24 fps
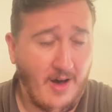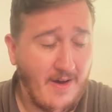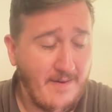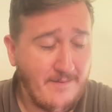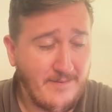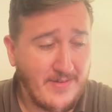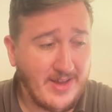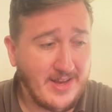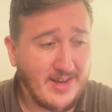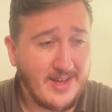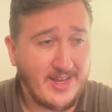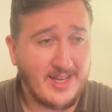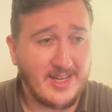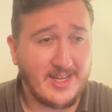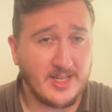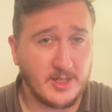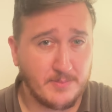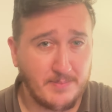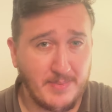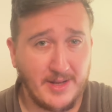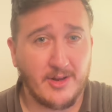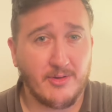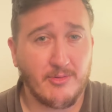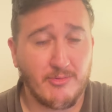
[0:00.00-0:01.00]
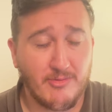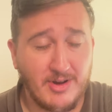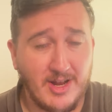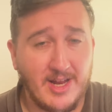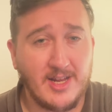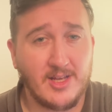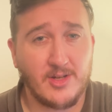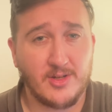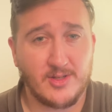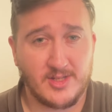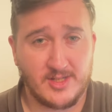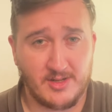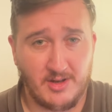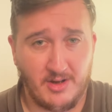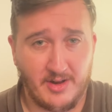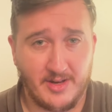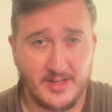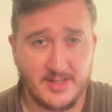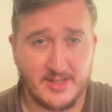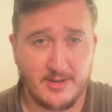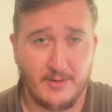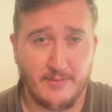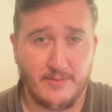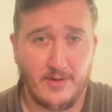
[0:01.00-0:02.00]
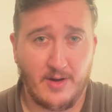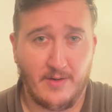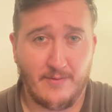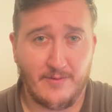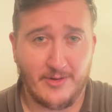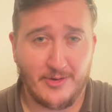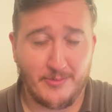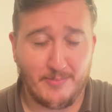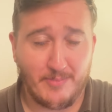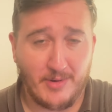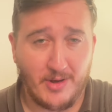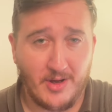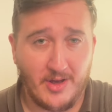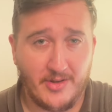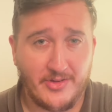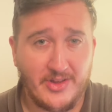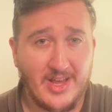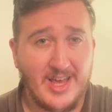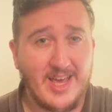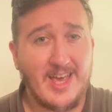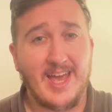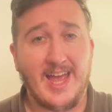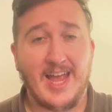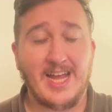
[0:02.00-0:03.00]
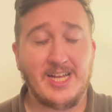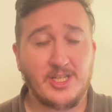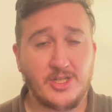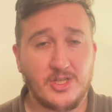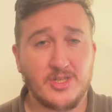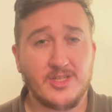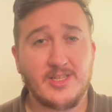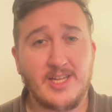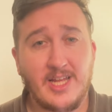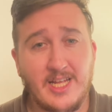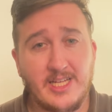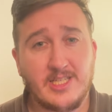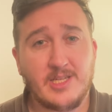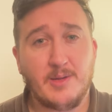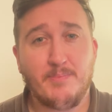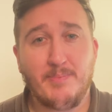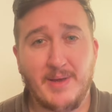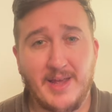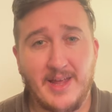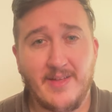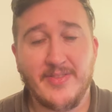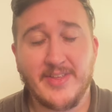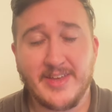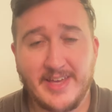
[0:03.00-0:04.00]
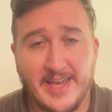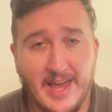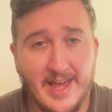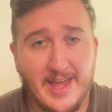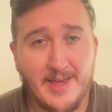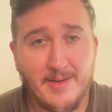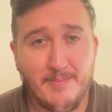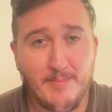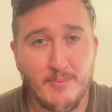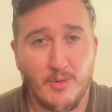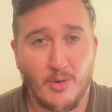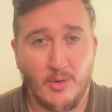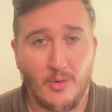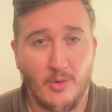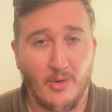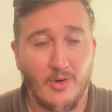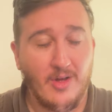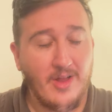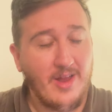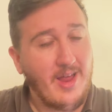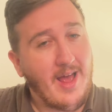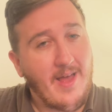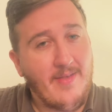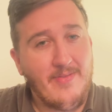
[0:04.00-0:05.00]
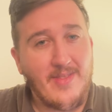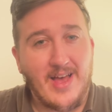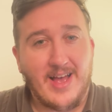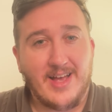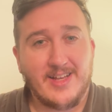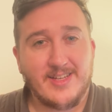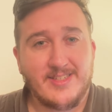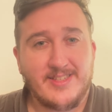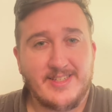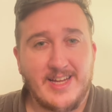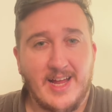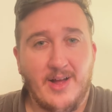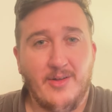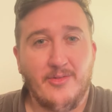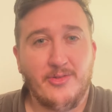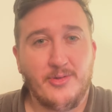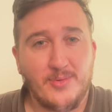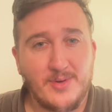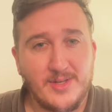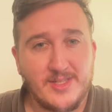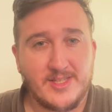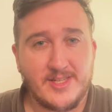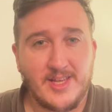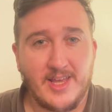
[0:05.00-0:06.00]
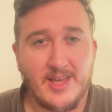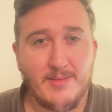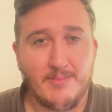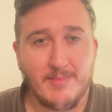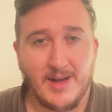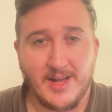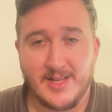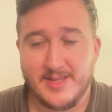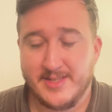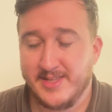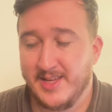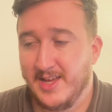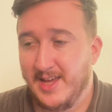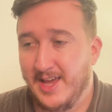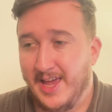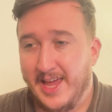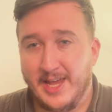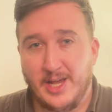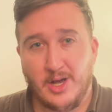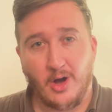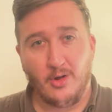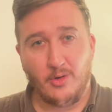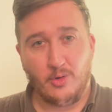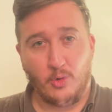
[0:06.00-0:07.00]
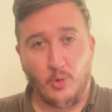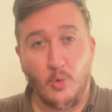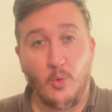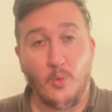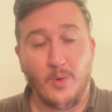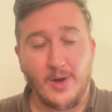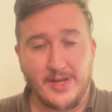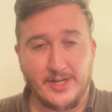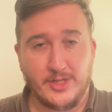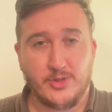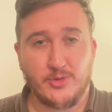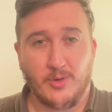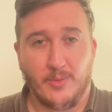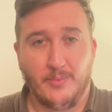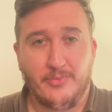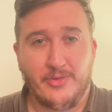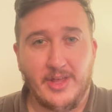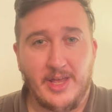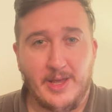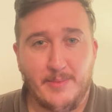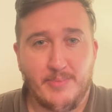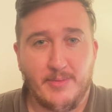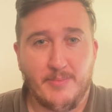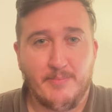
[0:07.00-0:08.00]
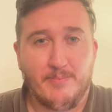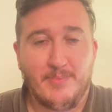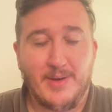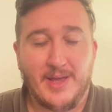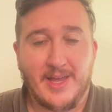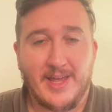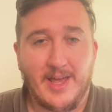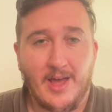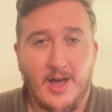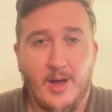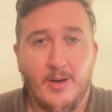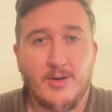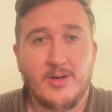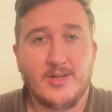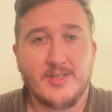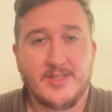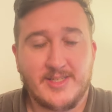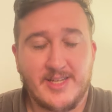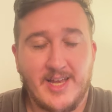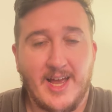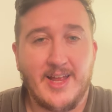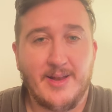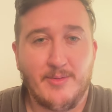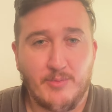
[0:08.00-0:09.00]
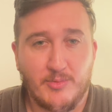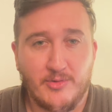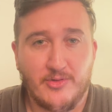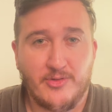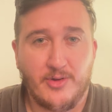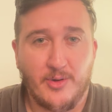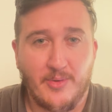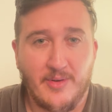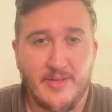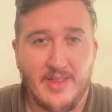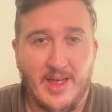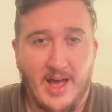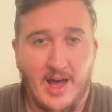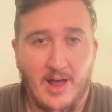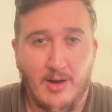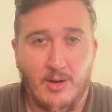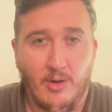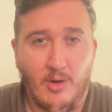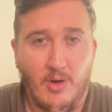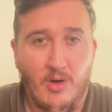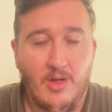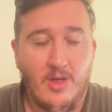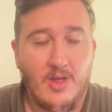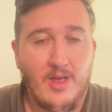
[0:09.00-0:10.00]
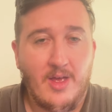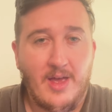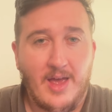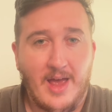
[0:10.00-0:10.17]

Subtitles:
I think he has been a really good signing so far for Spurs. He just needs to be in the game more. And that is down to his teammates. He can't always drop deep and pick it up because Kane was doing that a lot.